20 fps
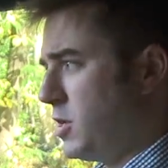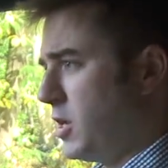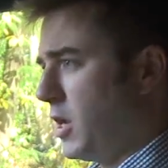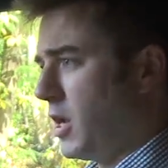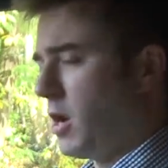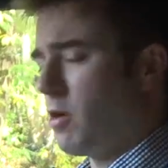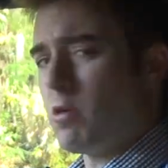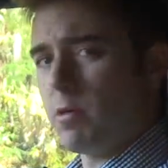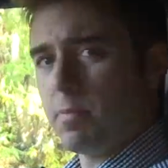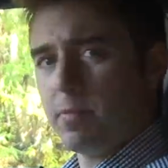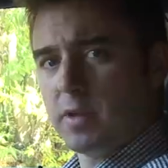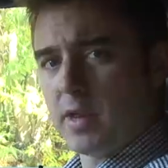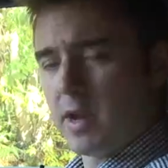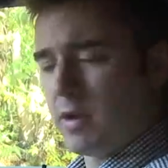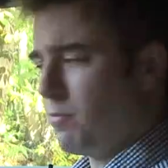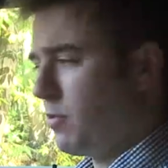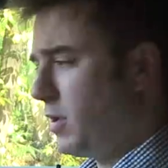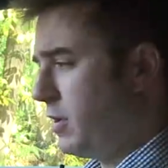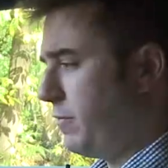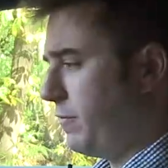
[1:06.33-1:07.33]
You can go up and
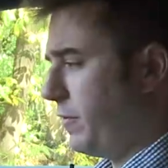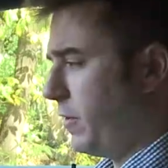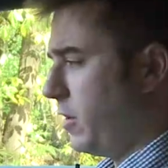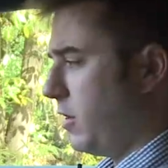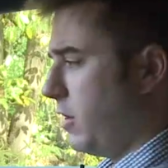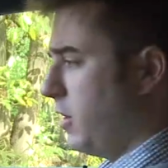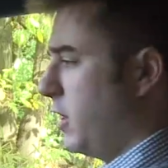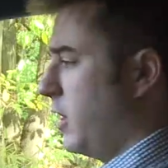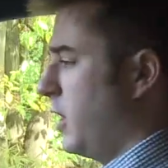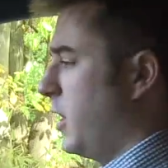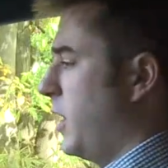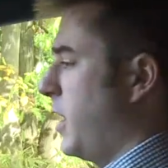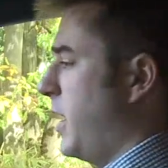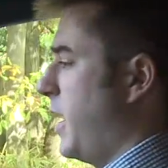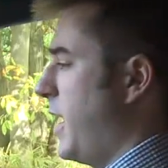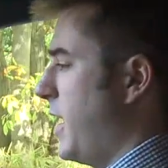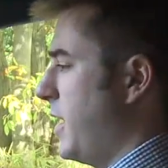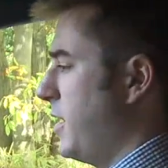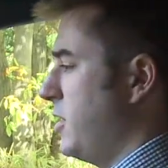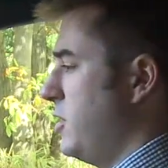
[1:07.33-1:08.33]
down really far,
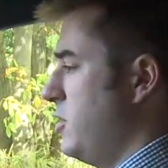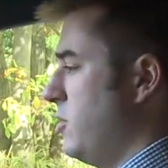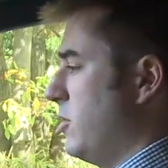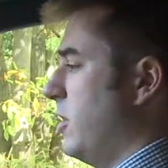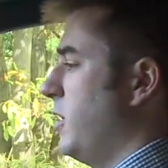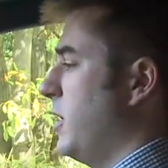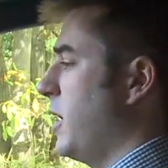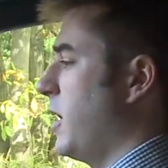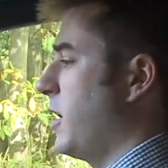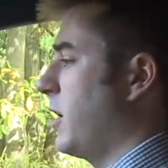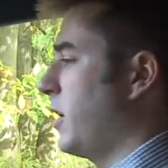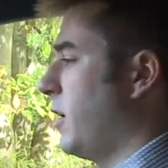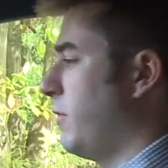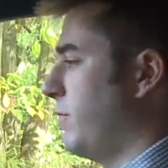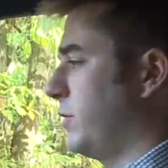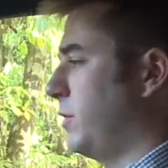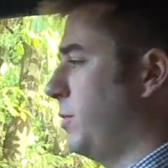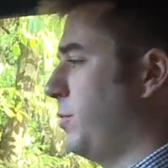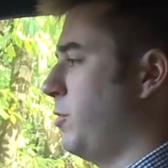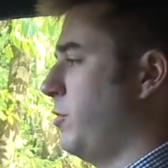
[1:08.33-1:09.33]
and you can get
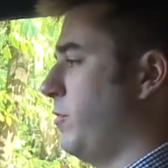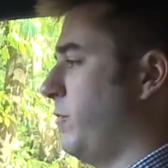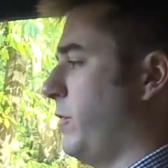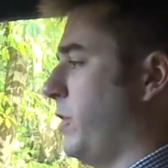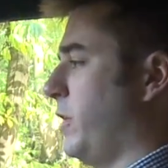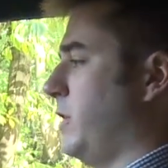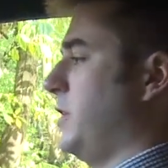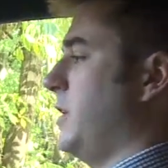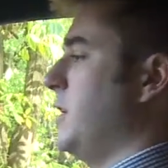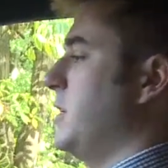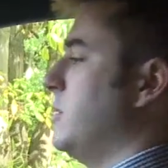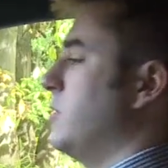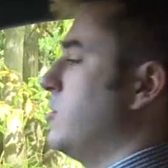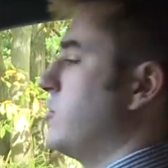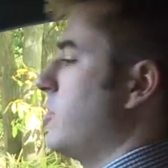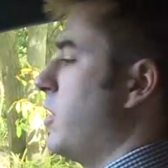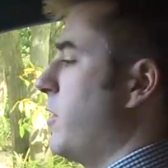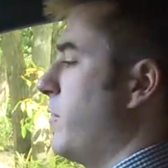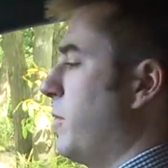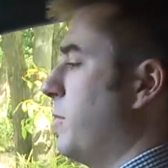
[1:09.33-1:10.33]
comfortable and find a decent
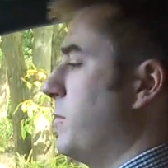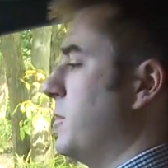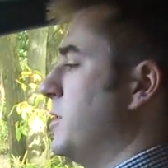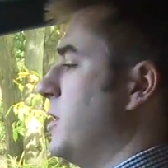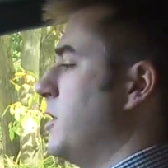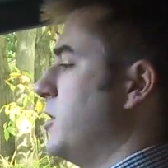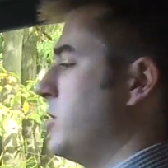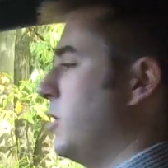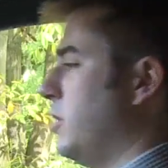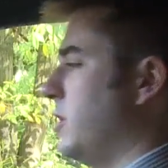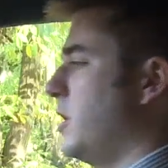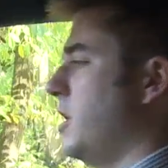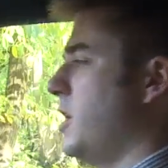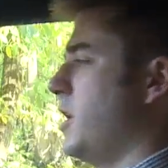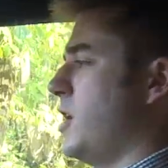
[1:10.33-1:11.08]
driving position